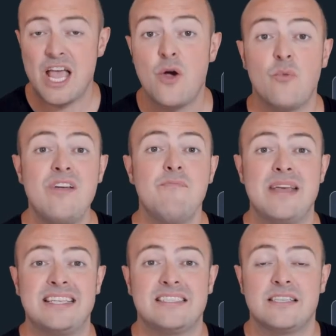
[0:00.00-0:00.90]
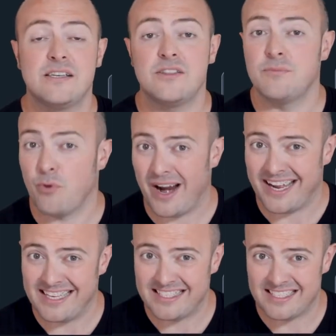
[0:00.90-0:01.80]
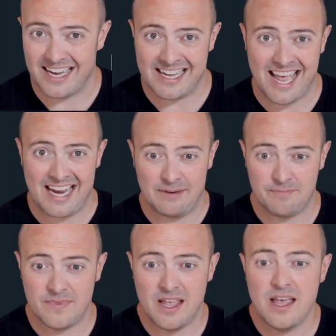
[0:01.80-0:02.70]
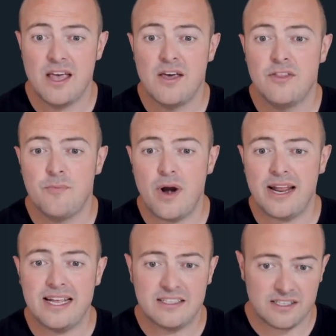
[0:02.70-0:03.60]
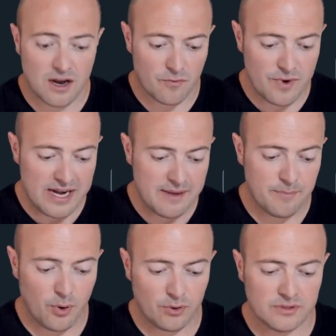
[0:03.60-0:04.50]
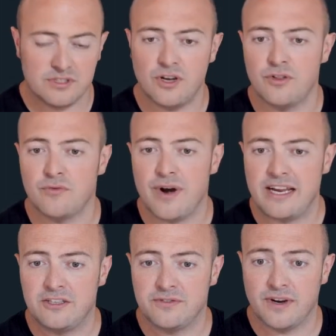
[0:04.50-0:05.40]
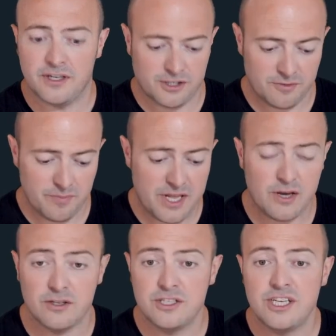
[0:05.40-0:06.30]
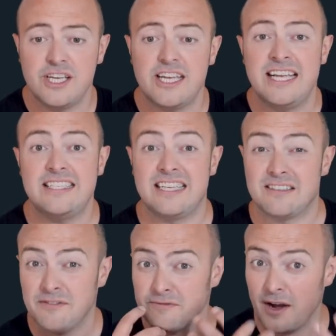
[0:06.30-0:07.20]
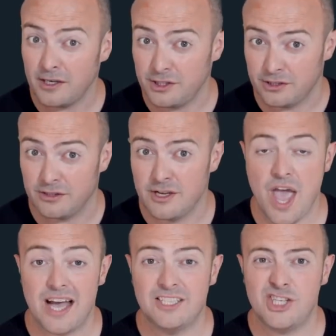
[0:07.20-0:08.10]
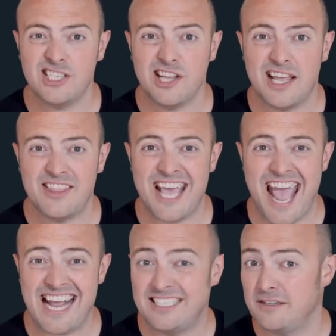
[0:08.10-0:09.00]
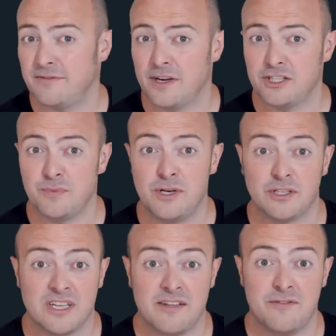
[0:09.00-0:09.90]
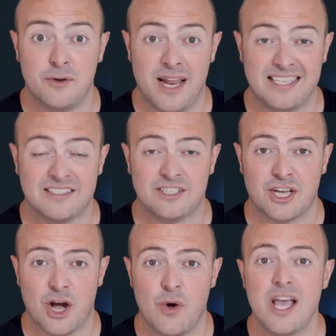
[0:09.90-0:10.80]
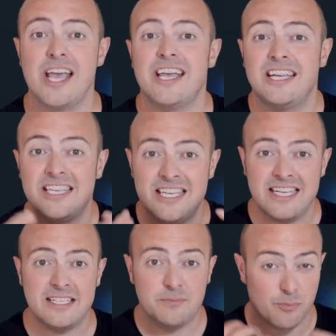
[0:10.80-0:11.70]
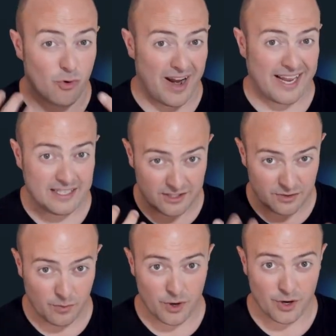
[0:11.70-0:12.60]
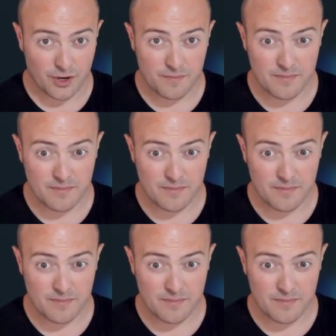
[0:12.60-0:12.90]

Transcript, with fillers: We've missed the brackets again. The brackets are really important on the range function because it is a function. And just like the exit function we looked at a few lessons ago, it needs brackets to work.